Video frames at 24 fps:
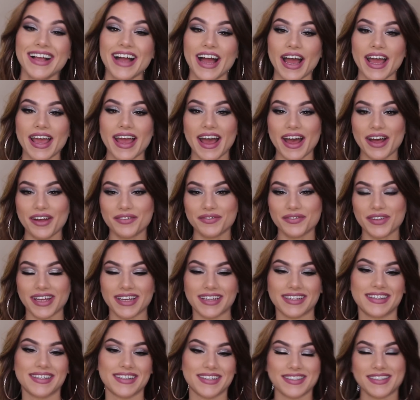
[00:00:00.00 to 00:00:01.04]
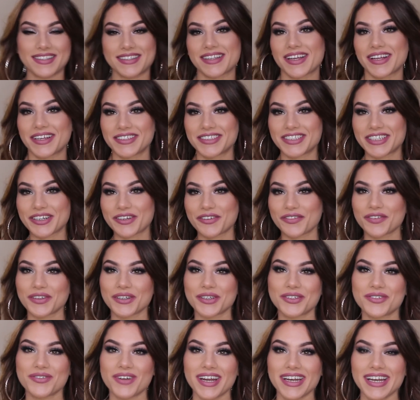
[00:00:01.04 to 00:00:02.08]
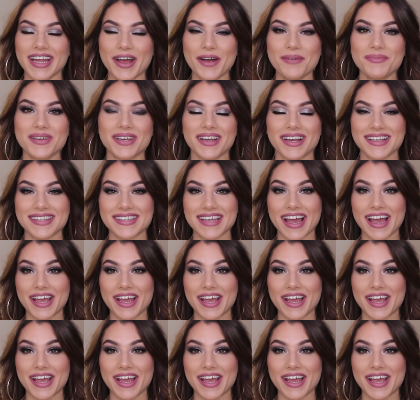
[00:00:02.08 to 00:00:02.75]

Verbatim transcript: I have like nostalgic feels right now because